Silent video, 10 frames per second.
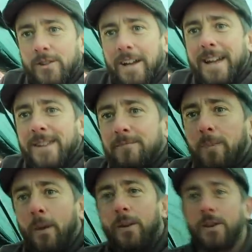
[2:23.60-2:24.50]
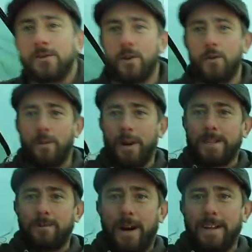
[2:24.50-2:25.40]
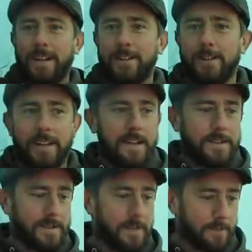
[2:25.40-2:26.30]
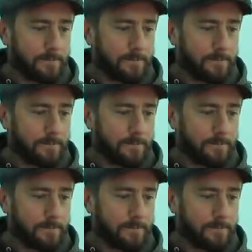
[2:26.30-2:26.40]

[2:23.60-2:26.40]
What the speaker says: look like there's bonkers room, but it's a wide angle lens.